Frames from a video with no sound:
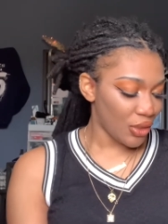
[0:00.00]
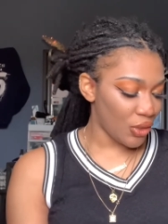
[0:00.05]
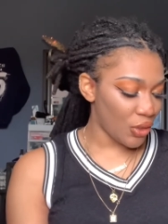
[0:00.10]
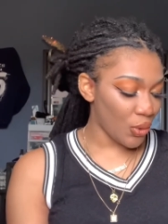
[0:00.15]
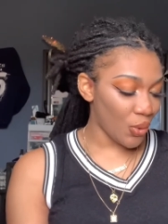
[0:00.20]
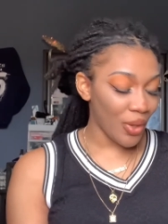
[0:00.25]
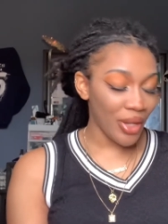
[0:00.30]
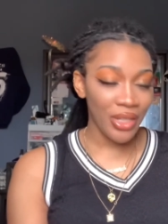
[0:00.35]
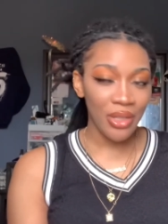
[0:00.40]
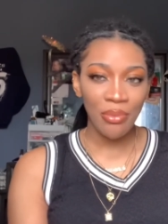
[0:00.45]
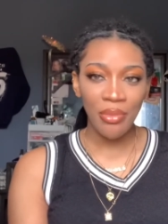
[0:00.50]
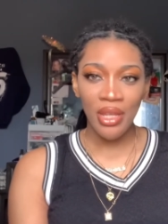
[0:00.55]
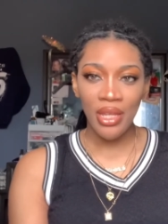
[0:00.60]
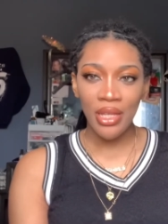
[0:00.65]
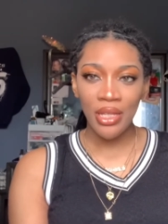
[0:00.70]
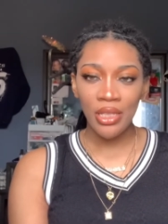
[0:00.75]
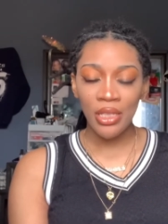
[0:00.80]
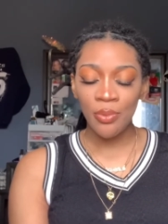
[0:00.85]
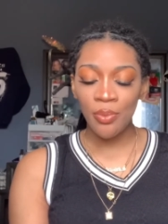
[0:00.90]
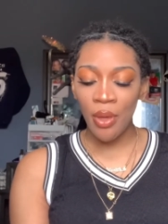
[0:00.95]
20
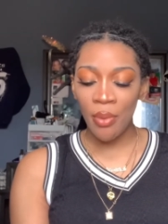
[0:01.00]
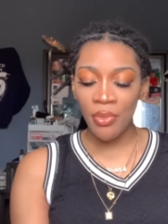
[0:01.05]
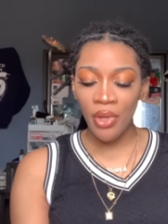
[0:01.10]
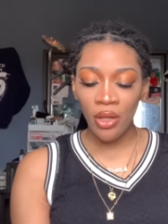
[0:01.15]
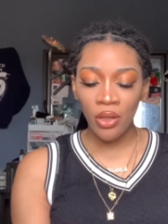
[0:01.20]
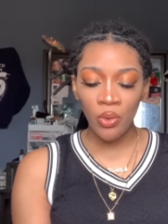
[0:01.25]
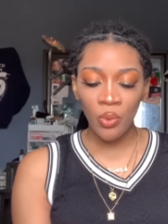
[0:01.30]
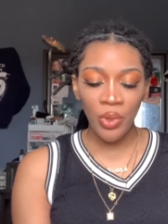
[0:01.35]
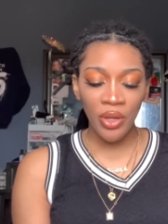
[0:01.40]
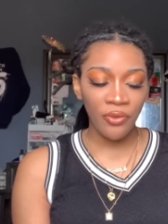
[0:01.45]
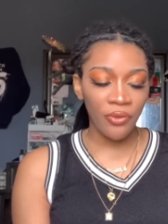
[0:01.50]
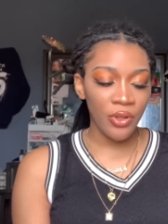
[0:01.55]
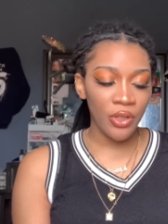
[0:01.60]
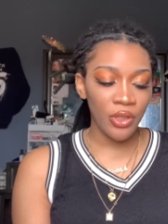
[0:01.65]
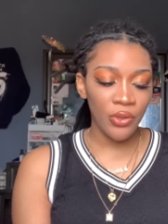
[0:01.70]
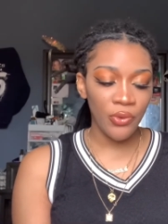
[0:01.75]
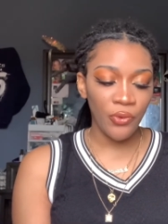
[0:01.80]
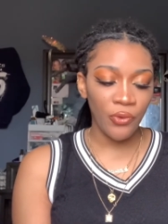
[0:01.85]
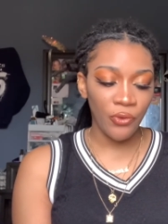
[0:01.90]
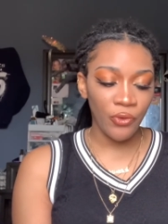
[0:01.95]
minutes, but I'm not gonna wait for
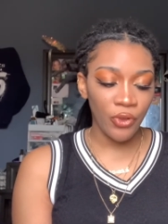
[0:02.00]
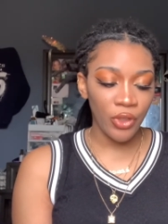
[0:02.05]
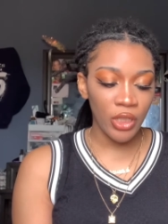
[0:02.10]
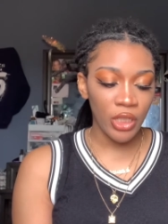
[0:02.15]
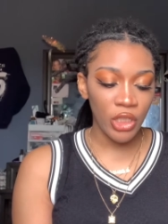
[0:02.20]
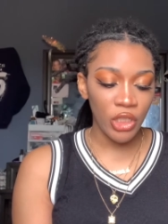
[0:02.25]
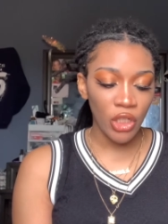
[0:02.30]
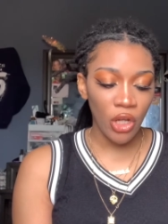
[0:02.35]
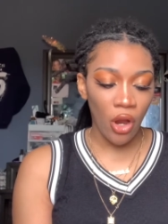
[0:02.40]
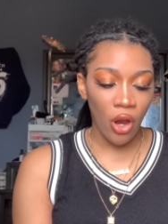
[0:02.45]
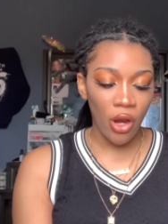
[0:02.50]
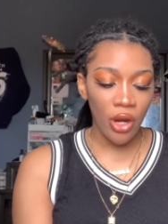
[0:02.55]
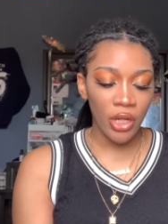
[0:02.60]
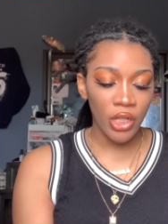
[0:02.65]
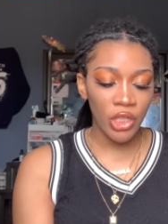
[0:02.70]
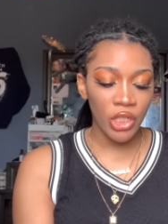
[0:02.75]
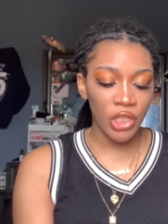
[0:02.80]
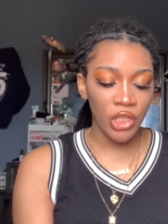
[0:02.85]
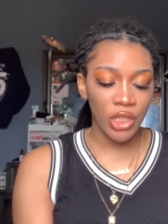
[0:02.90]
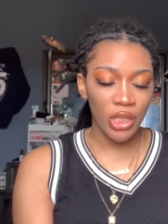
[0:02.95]
it to fully
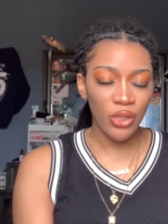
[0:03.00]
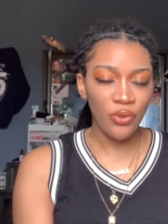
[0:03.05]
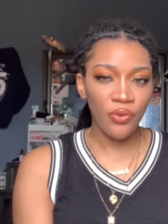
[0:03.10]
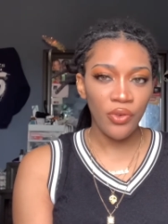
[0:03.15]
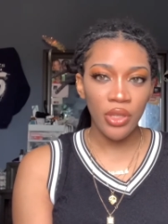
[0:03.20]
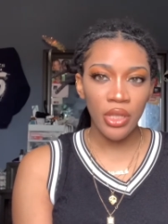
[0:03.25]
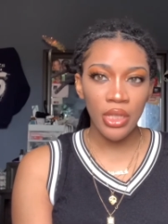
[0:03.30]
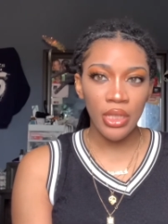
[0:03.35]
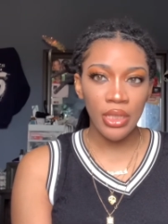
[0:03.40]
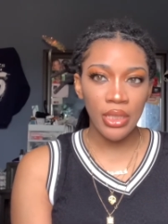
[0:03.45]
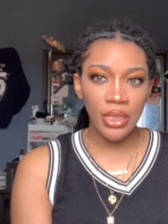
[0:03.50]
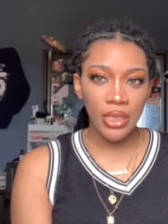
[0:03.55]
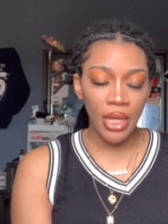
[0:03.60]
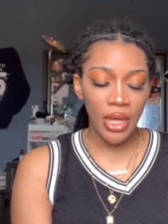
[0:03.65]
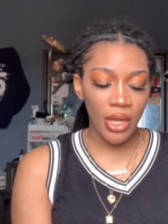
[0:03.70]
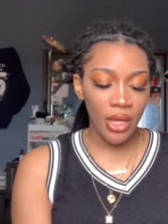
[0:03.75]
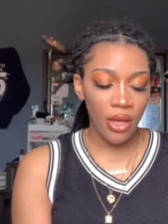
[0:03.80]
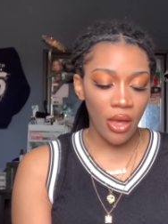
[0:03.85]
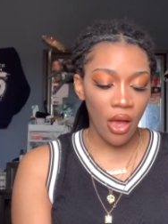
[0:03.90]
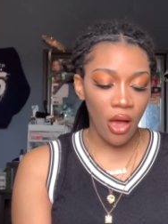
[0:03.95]
charge just for the
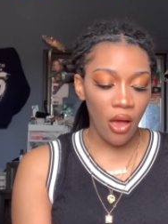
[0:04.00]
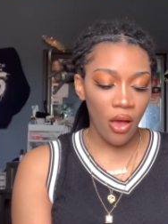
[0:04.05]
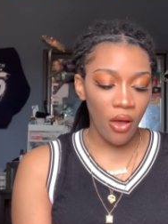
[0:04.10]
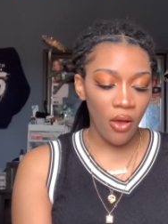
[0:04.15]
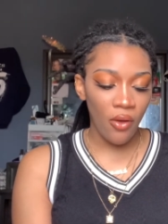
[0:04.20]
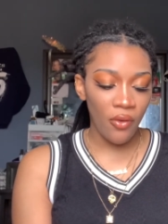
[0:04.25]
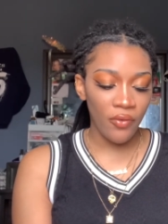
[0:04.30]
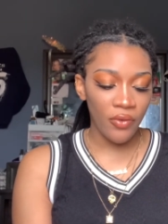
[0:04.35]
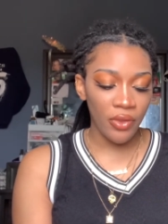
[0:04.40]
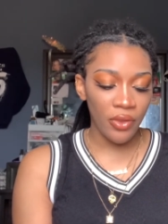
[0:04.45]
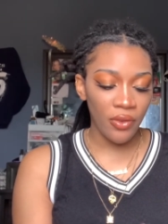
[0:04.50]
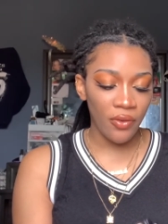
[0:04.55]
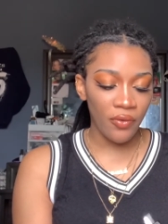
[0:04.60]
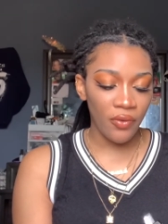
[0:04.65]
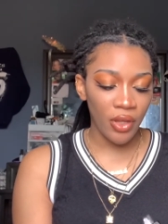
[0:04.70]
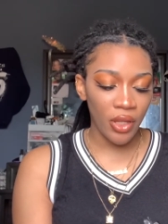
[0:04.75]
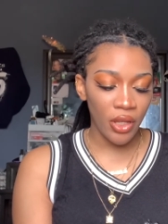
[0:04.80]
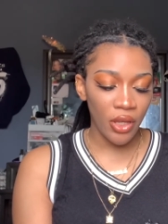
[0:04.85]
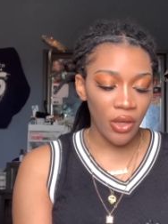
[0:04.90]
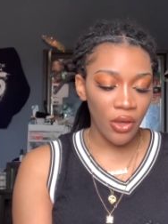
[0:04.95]
sake of the
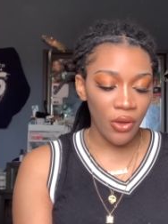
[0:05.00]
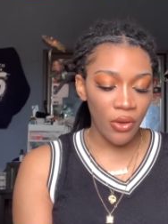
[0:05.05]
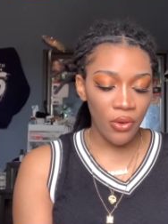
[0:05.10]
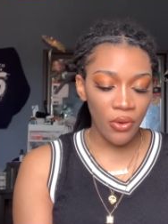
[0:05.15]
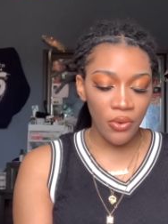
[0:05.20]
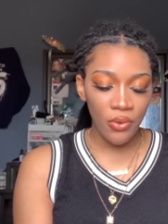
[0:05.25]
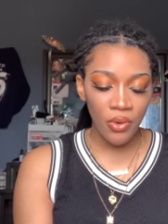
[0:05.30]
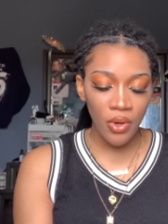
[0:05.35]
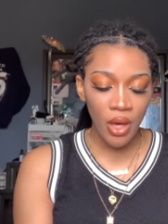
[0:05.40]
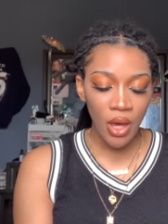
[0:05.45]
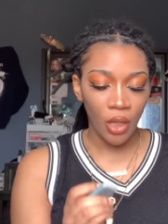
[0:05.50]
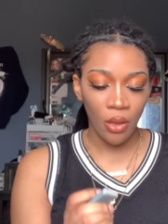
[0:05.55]
video.